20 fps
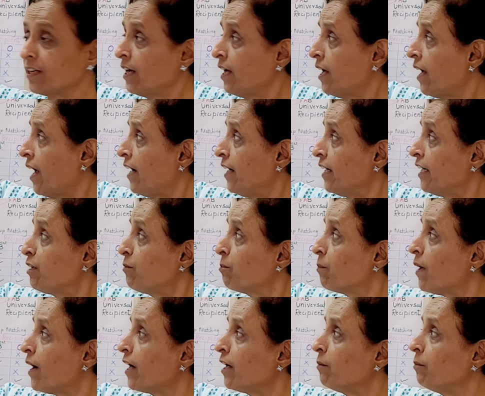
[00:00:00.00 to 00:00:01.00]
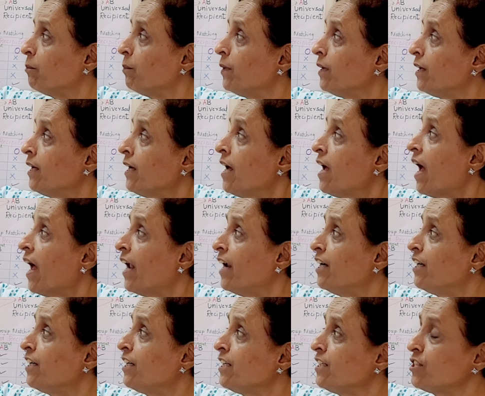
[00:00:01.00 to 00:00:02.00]
and it might be
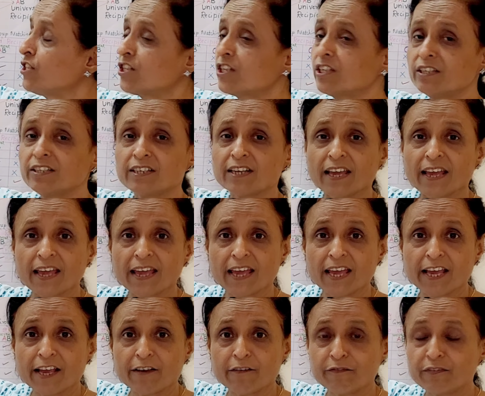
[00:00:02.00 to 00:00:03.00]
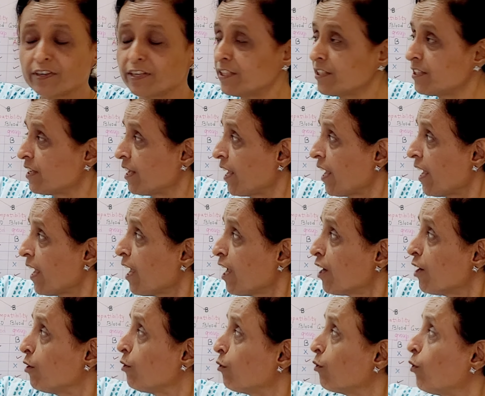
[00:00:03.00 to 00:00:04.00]
antigen A. If it is A
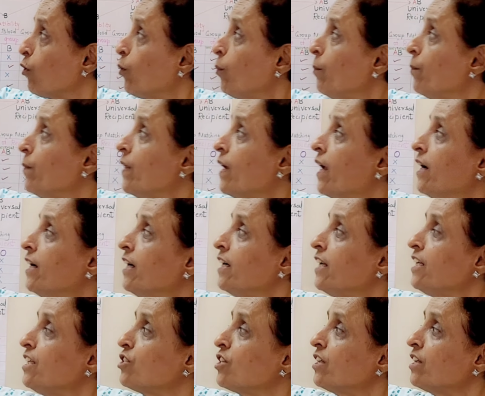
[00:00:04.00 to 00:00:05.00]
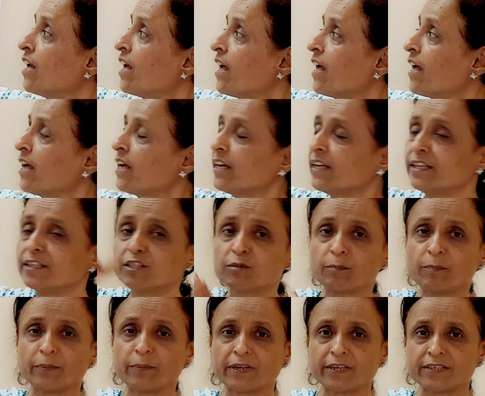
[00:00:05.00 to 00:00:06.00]
group, the antigen A is
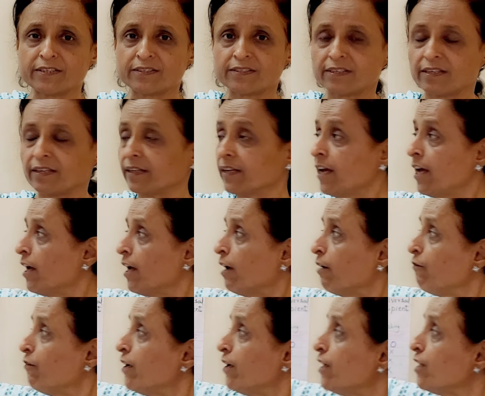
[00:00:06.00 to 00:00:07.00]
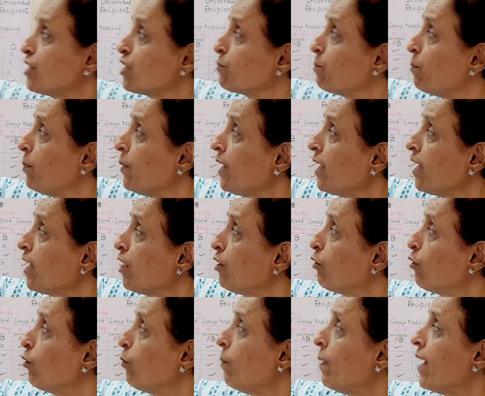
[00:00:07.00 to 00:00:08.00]
present. If it is B
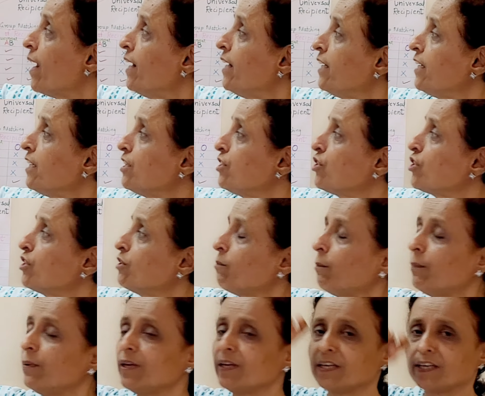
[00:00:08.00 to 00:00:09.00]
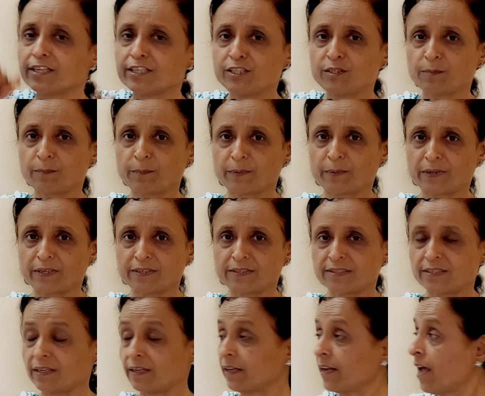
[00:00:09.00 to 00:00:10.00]
group, antigen B is
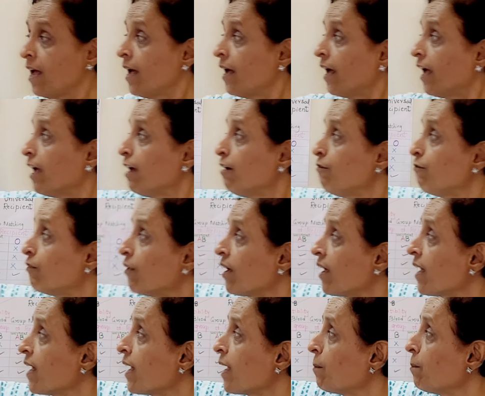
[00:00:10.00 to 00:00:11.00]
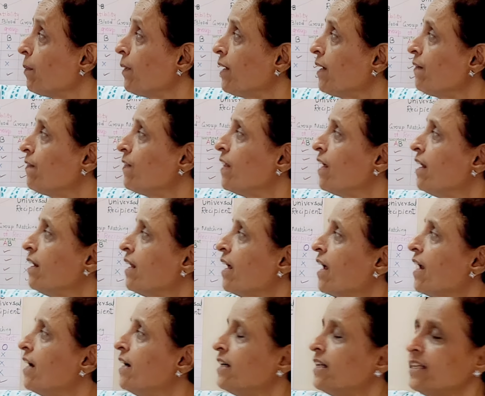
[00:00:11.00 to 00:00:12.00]
present. If AB, then
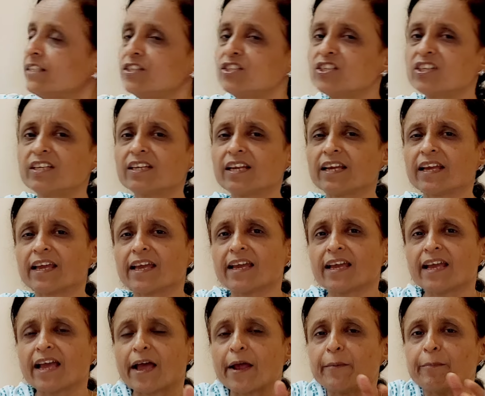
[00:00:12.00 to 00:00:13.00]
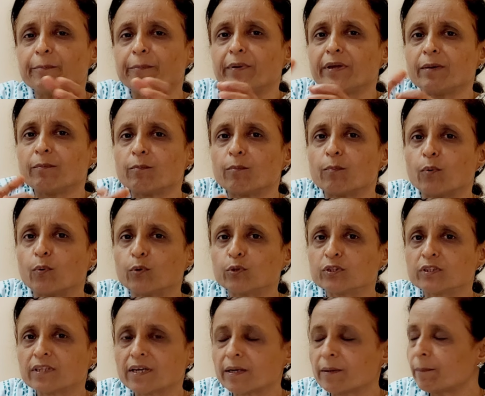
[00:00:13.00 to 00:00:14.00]
antigen A and B both
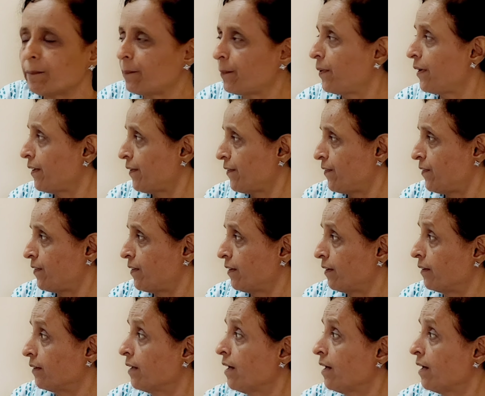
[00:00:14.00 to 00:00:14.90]
are present.